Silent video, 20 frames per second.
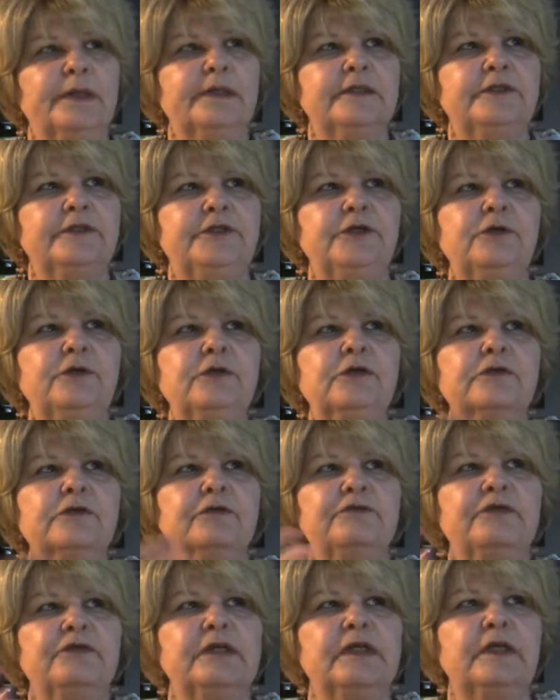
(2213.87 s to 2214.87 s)
do your
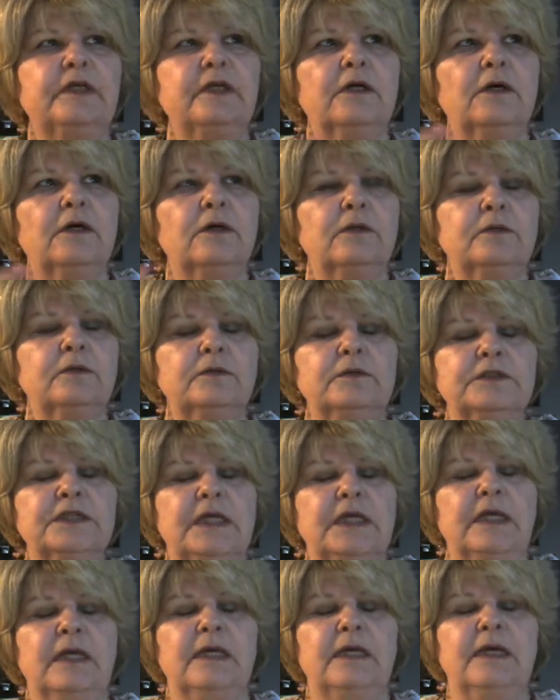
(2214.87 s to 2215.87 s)
videos,
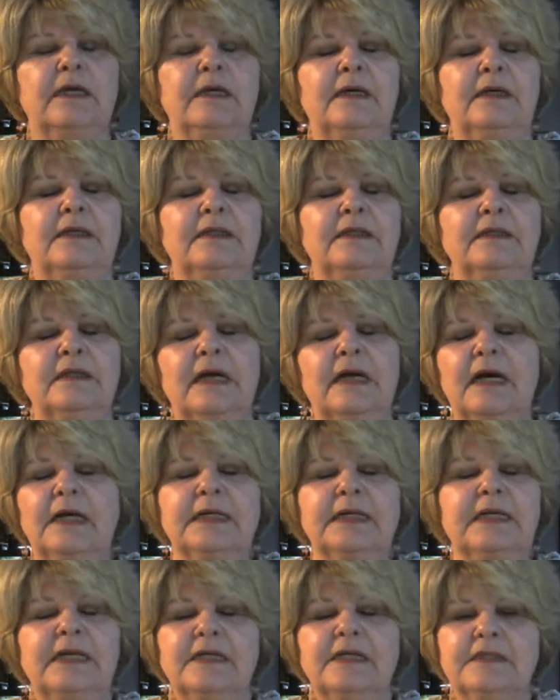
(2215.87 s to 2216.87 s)
and I
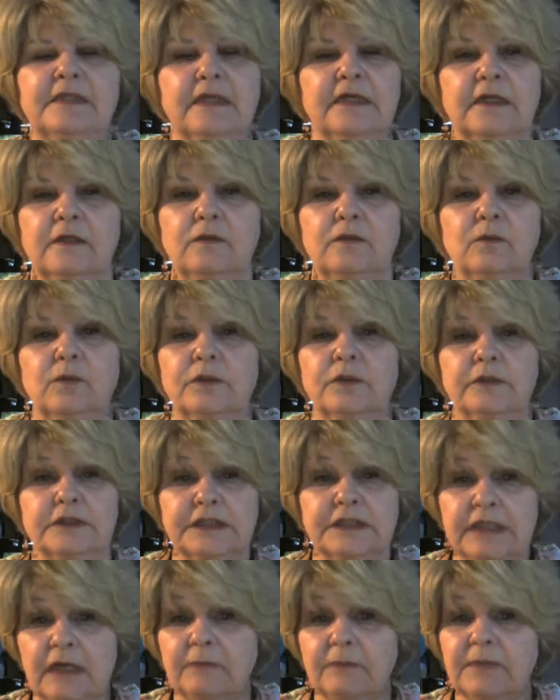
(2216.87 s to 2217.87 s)
can't think of the word.
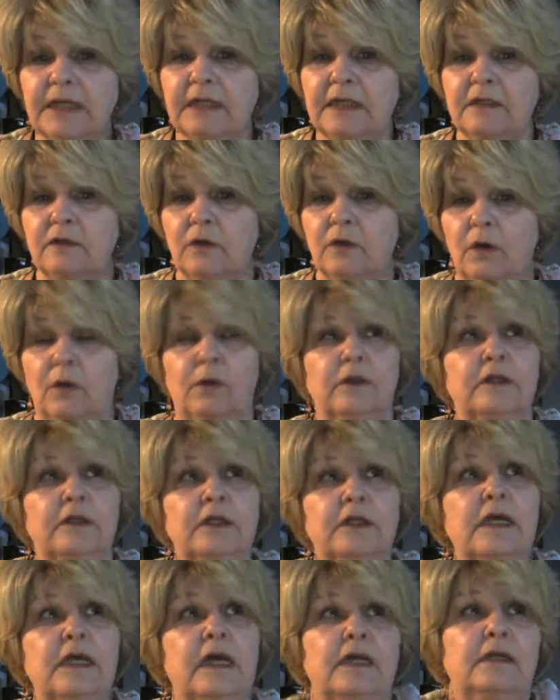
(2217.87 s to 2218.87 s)
See, I'm getting old,
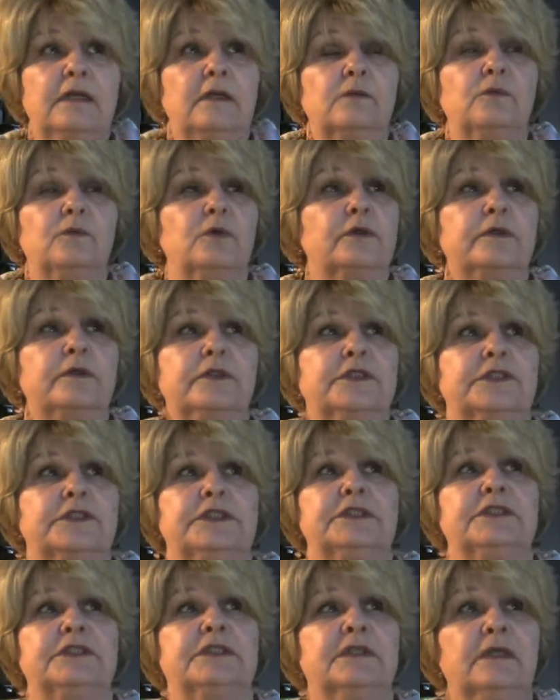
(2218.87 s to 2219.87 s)
and the words
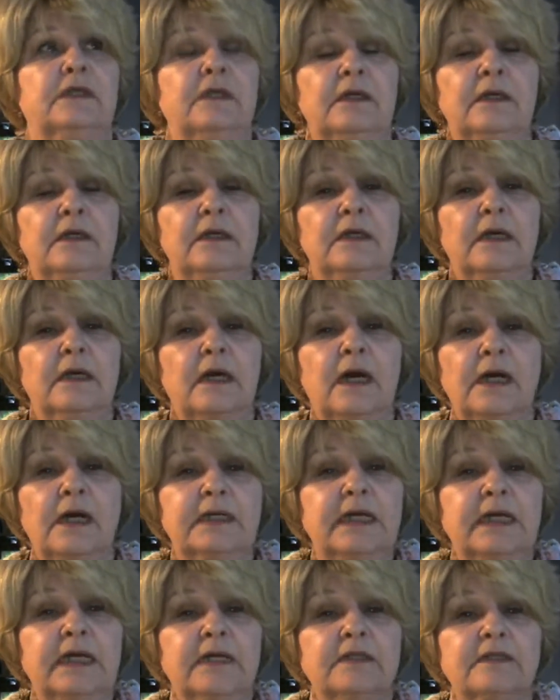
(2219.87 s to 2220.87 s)
just, I
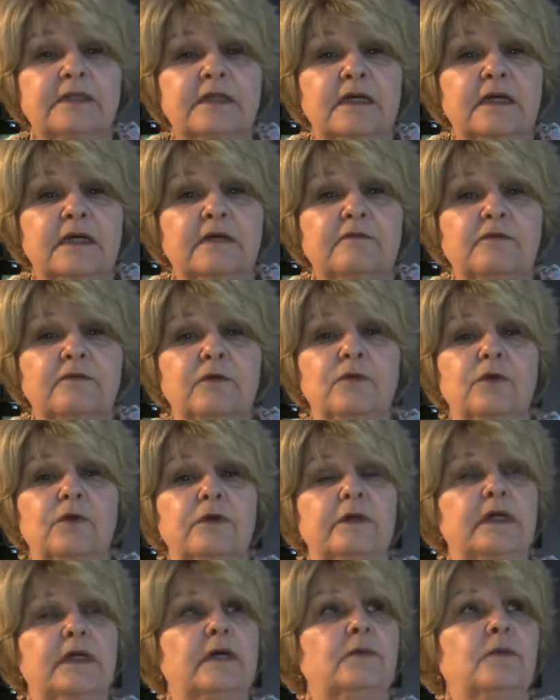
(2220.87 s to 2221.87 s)
can't think of the
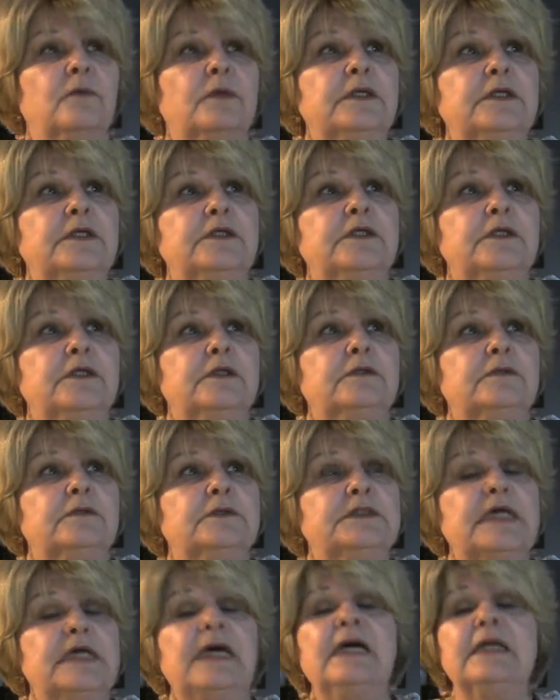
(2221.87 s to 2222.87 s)
word I want to use.
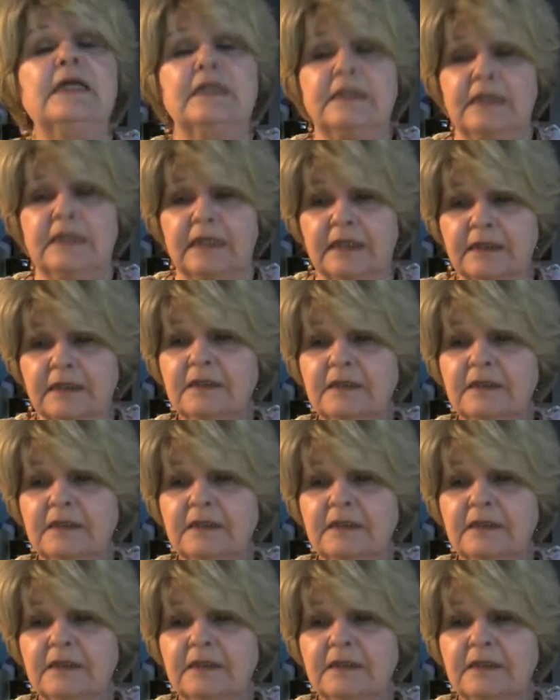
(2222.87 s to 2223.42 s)
Editing.